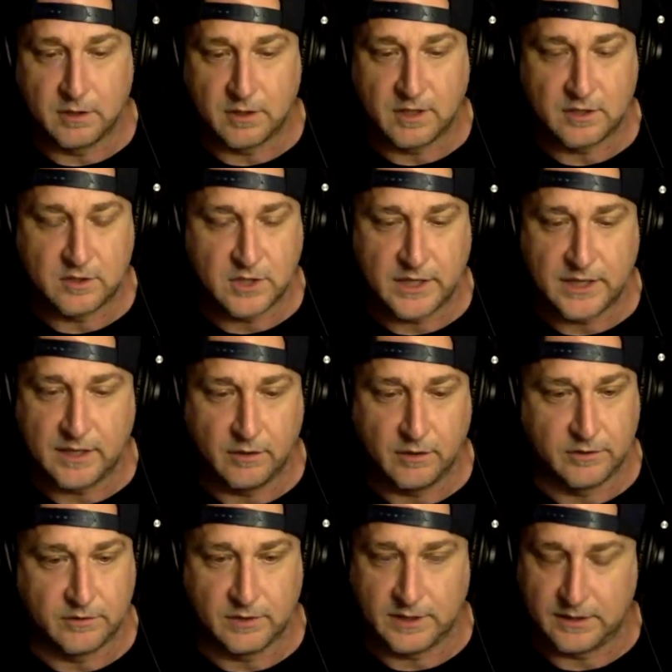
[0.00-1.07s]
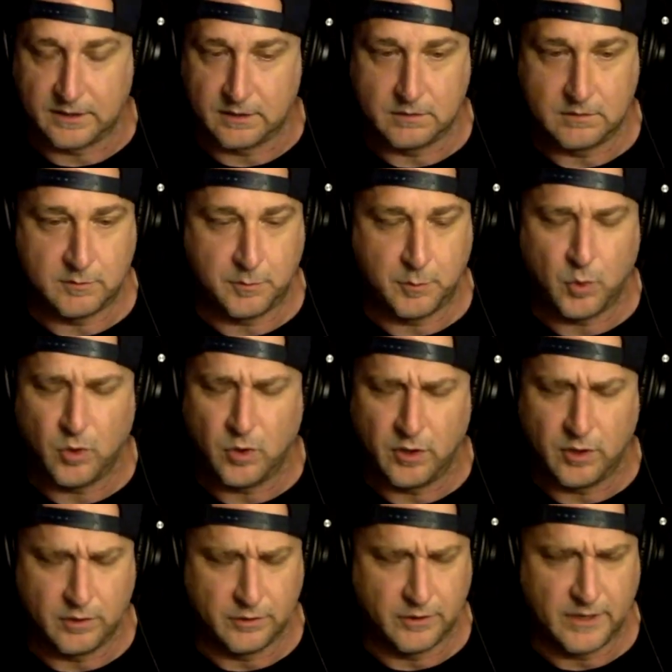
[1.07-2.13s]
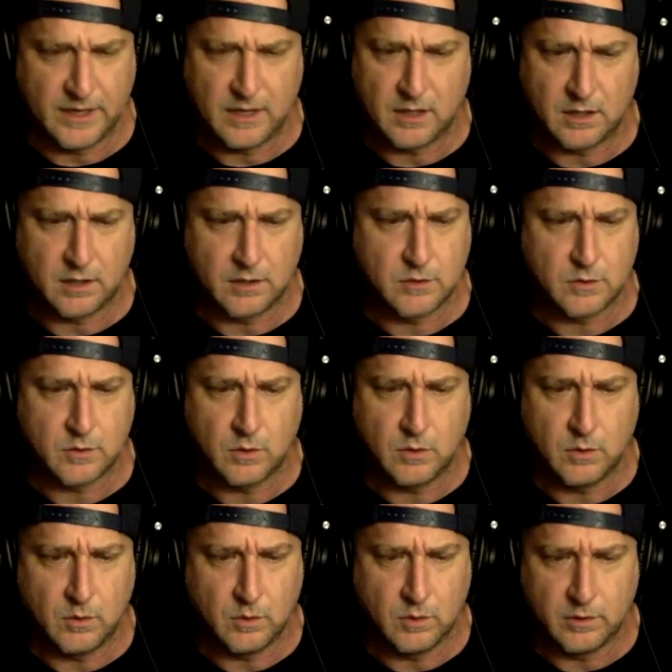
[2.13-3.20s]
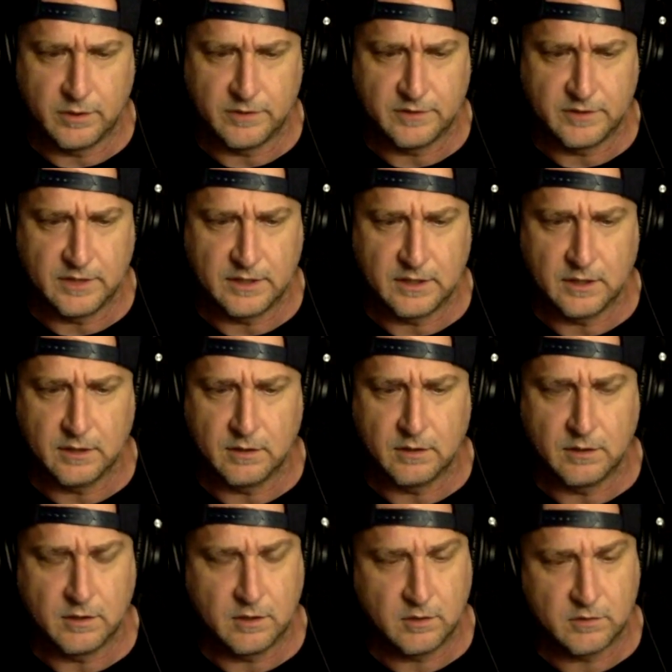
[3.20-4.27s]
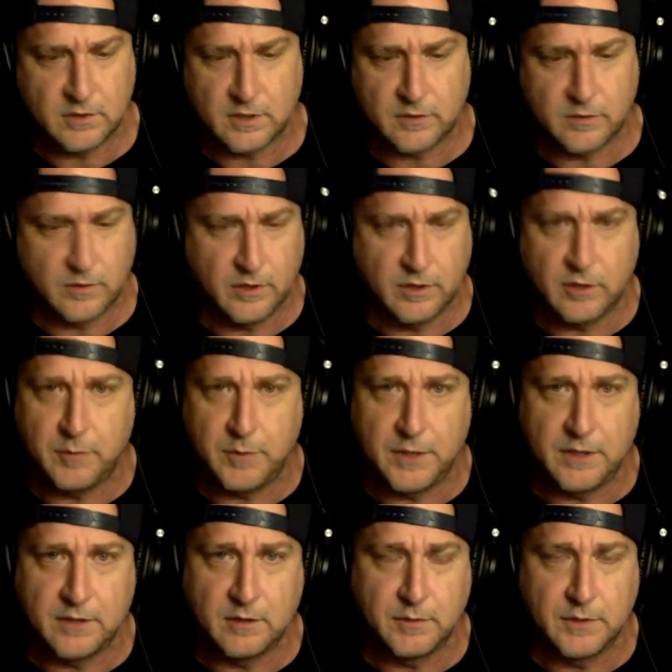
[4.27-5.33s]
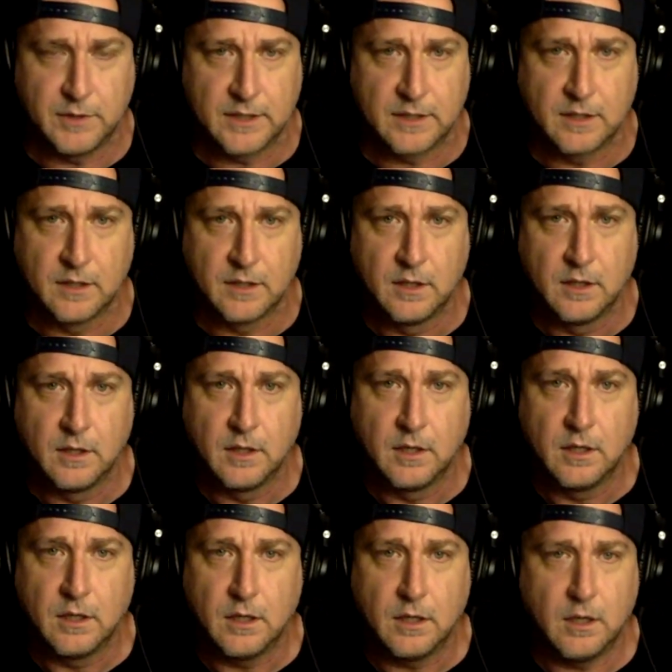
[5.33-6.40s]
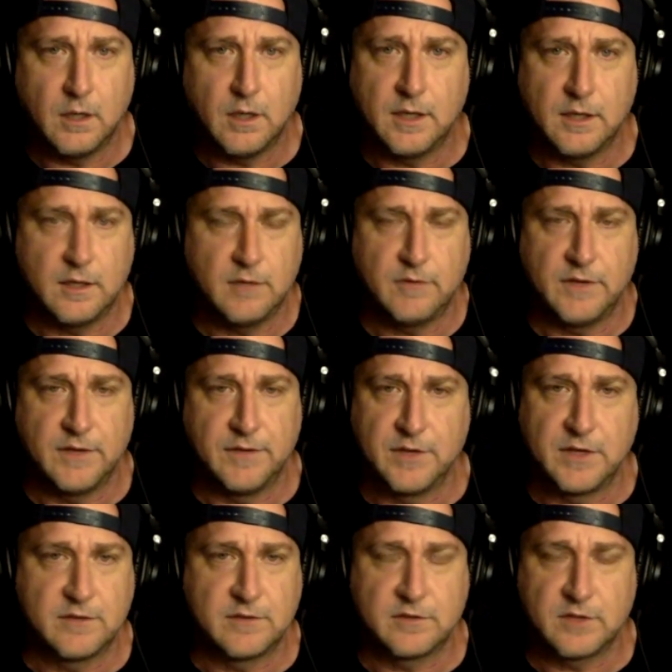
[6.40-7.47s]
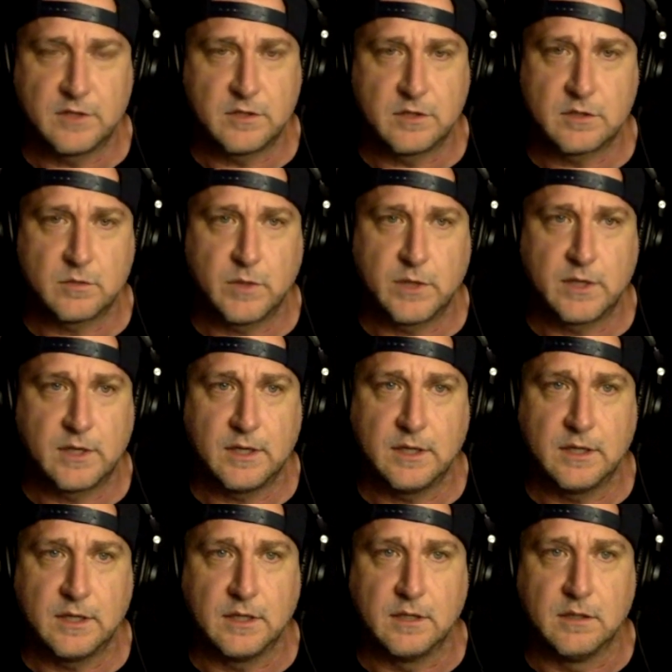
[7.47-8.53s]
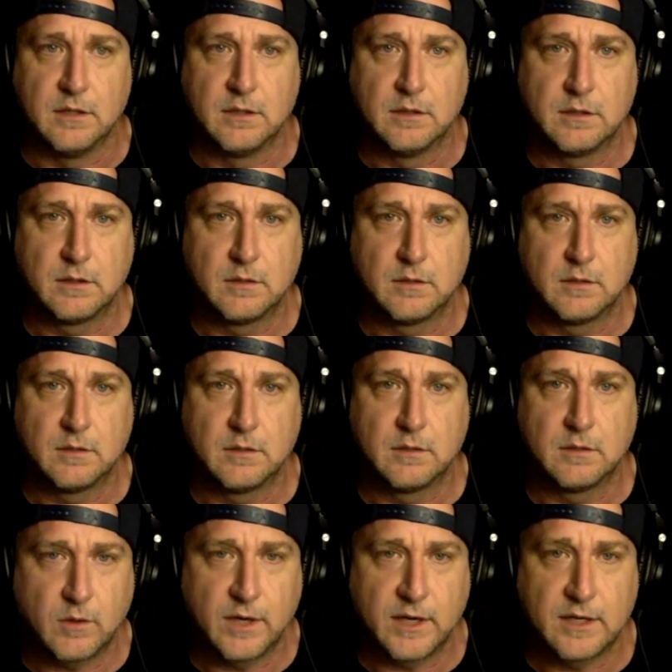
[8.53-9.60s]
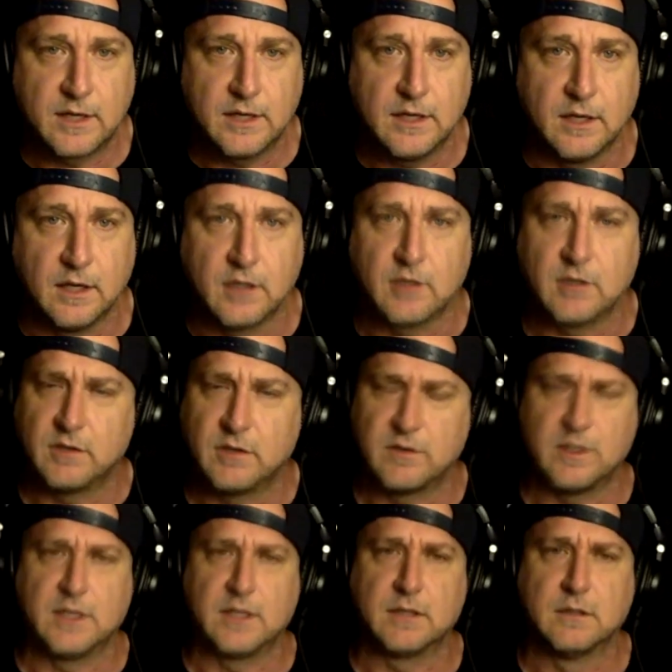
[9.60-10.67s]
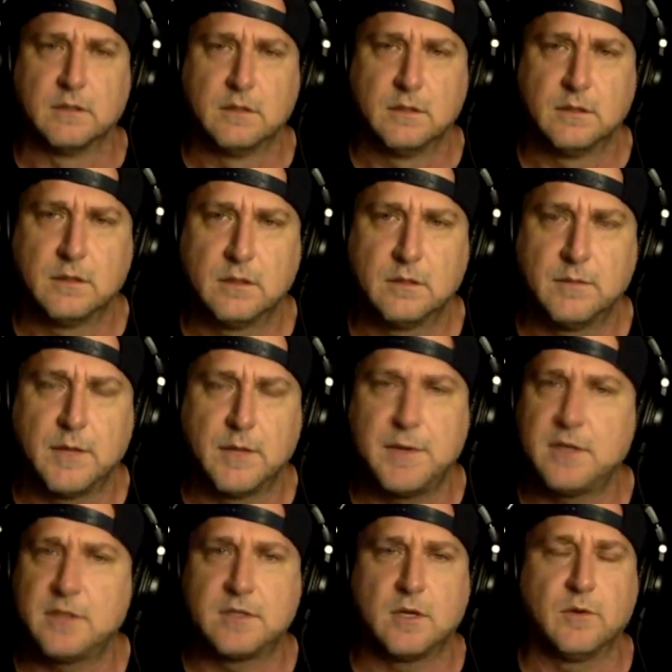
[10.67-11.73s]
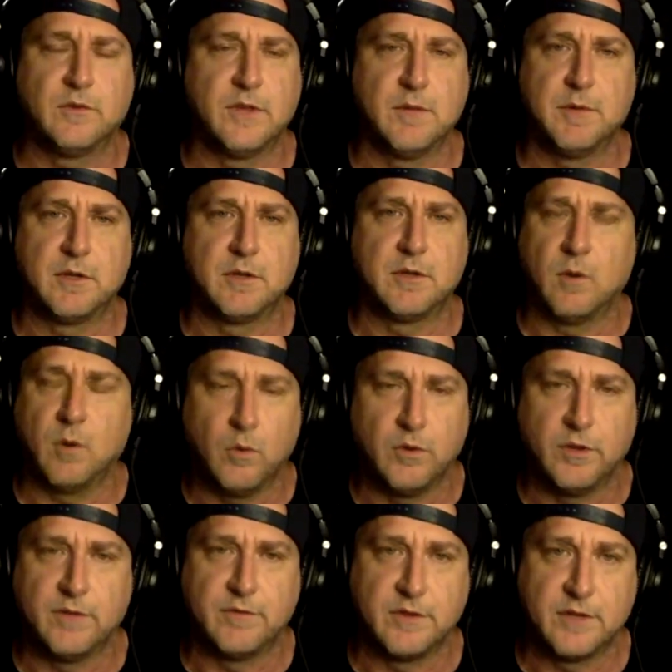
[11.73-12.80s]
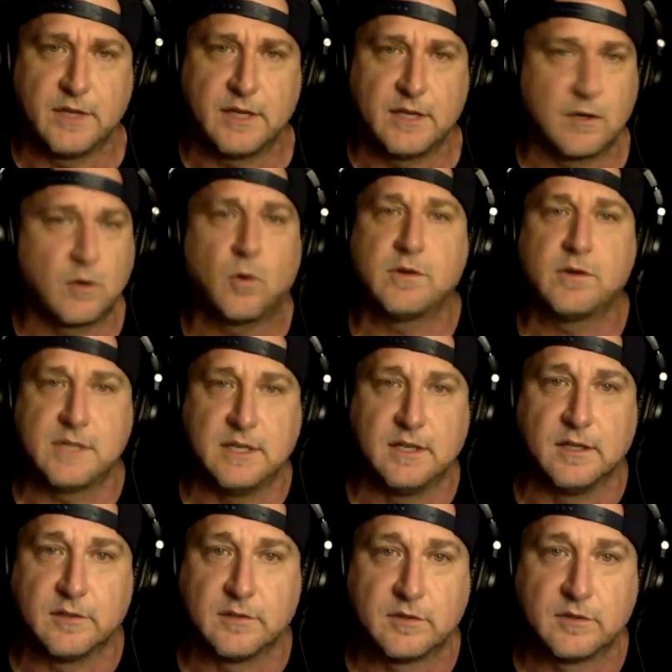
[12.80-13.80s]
child is like spoiled or out of control or this, that, and the other. And then you talk to another parent, they'll be like, oh, I love Evan. He's such a sweet kid. What a great kid. And you just think, maybe he shows them a whole different thing. And of course he does.